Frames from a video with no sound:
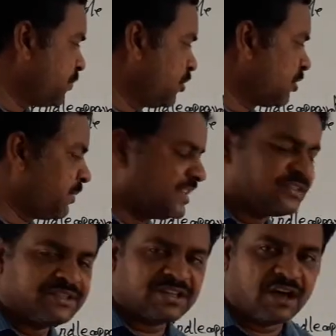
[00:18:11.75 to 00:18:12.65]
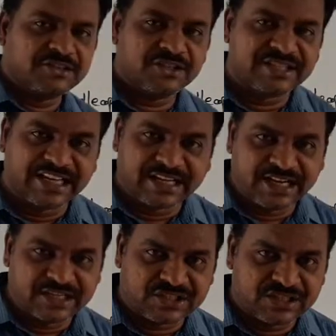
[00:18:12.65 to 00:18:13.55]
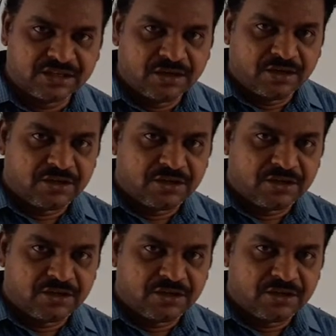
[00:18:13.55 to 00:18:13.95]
protoplasm is also secretes